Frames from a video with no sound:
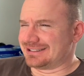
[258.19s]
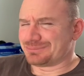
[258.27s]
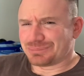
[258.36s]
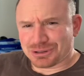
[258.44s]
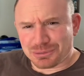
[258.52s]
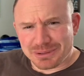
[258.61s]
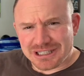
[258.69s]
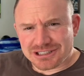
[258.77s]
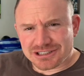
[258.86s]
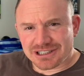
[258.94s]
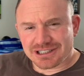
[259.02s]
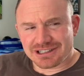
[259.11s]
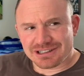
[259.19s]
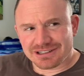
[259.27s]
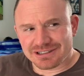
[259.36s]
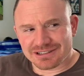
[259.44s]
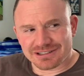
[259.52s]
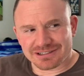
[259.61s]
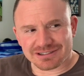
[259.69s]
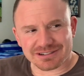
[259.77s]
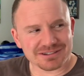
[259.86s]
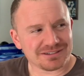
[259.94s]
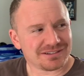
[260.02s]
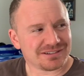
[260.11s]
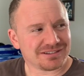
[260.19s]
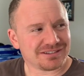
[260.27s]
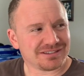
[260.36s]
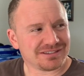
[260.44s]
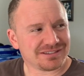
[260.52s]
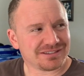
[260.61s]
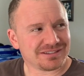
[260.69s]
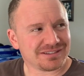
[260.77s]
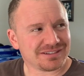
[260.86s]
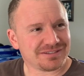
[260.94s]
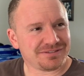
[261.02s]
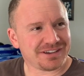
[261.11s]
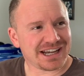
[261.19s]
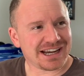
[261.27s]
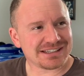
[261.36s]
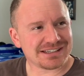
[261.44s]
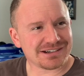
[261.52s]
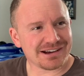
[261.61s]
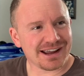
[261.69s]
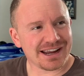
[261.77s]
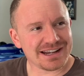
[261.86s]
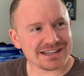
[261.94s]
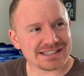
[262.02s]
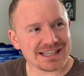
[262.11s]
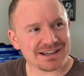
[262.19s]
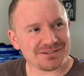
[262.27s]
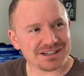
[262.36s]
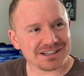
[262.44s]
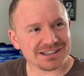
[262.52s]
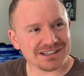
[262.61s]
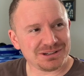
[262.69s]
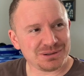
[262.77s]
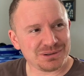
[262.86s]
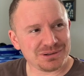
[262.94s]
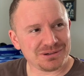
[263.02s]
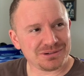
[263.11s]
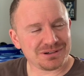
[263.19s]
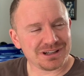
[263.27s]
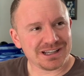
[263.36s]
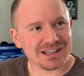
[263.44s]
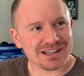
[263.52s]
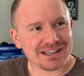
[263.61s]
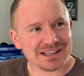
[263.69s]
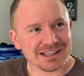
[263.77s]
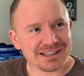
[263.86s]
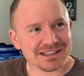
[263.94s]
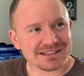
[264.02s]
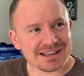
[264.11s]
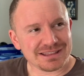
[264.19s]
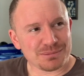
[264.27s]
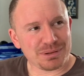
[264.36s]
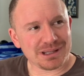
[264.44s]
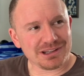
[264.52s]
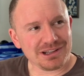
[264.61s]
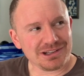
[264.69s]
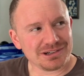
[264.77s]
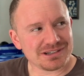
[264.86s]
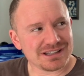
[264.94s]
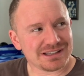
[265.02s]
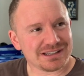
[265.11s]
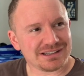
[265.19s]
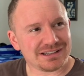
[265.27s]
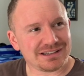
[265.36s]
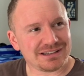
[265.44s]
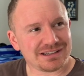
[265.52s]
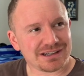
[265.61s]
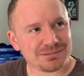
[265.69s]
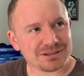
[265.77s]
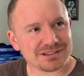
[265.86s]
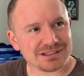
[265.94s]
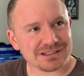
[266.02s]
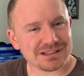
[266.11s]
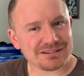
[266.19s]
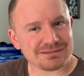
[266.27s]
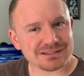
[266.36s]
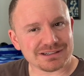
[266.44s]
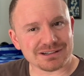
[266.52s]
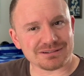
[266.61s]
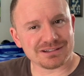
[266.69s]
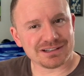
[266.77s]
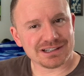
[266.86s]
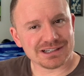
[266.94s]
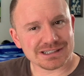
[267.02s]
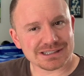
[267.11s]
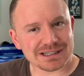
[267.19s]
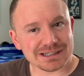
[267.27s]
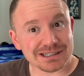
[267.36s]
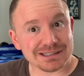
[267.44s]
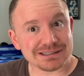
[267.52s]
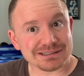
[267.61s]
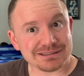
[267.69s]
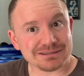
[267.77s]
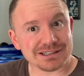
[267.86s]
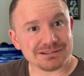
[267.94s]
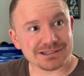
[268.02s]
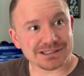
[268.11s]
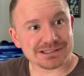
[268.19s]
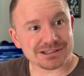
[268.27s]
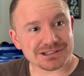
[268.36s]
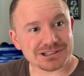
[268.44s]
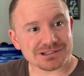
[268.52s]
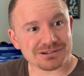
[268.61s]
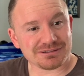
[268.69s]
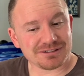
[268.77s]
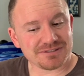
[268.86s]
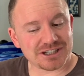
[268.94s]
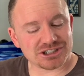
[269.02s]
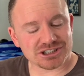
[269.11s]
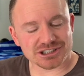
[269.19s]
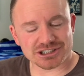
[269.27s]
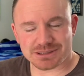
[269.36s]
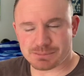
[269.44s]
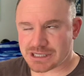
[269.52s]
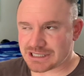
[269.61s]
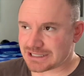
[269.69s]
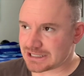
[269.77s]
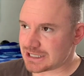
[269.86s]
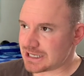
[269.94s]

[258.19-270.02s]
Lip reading: Propecia or finasteride? Is that the pill, or is that the topical stuff? I don't know. Sorry I didn't do any research or refreshers, but